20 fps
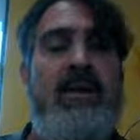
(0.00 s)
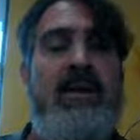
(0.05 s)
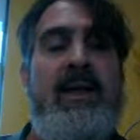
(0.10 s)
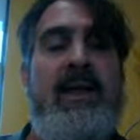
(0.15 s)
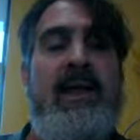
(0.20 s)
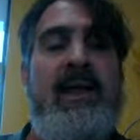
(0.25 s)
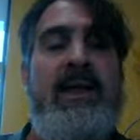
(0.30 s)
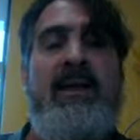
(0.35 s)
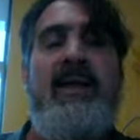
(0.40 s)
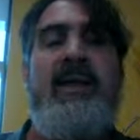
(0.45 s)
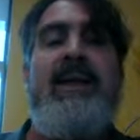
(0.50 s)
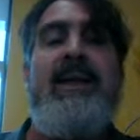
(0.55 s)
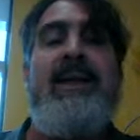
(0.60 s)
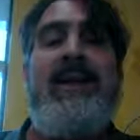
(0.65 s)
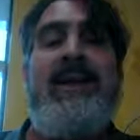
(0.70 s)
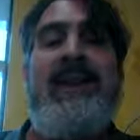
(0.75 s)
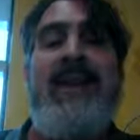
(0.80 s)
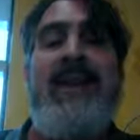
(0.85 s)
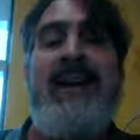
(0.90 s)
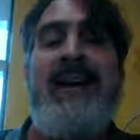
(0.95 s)
Okay,
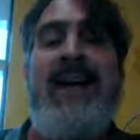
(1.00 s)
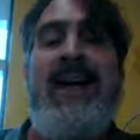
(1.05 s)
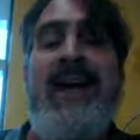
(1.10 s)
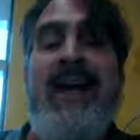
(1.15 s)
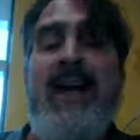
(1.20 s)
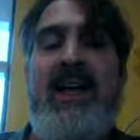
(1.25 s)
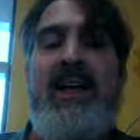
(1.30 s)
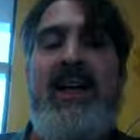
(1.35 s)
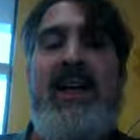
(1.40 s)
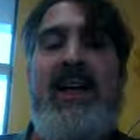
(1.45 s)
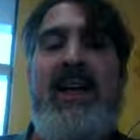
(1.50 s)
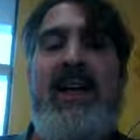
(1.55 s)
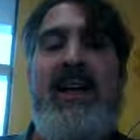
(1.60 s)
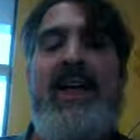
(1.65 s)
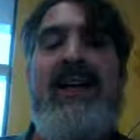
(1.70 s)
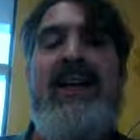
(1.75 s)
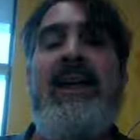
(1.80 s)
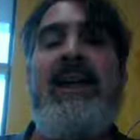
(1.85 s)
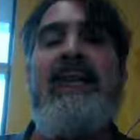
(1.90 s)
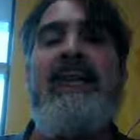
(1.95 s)
and honey
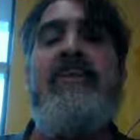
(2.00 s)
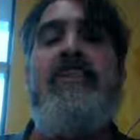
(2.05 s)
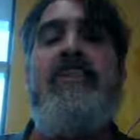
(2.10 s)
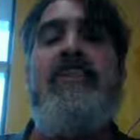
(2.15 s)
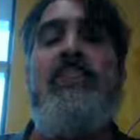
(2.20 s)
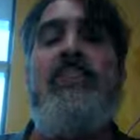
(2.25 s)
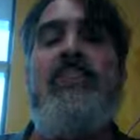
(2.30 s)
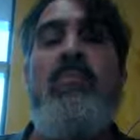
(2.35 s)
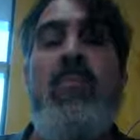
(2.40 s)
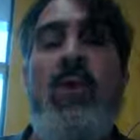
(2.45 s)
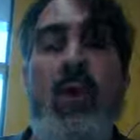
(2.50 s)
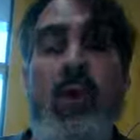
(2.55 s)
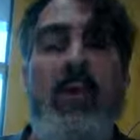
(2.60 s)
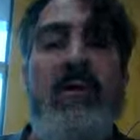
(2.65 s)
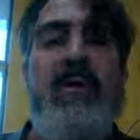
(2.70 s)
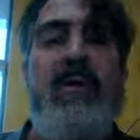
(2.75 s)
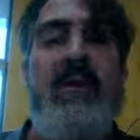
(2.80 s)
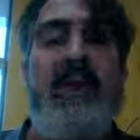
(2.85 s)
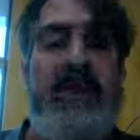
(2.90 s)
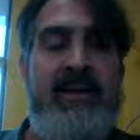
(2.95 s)
is
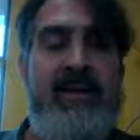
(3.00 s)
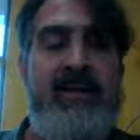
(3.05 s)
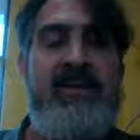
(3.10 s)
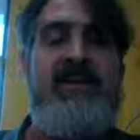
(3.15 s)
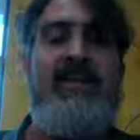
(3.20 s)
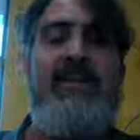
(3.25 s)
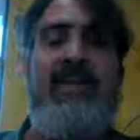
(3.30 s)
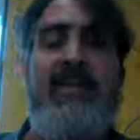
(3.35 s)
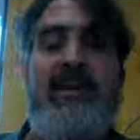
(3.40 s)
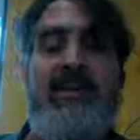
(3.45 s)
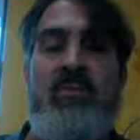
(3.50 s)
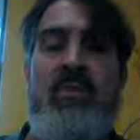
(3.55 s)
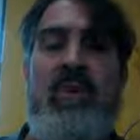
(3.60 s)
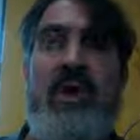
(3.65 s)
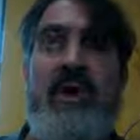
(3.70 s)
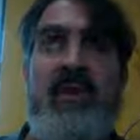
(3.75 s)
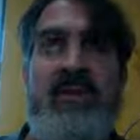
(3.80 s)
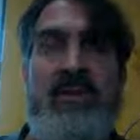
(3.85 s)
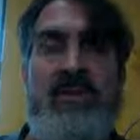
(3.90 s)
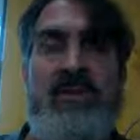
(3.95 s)
more dense than
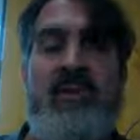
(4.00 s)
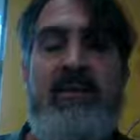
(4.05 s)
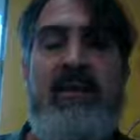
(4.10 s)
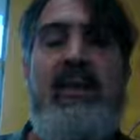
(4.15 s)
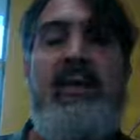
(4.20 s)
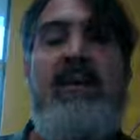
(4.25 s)
water.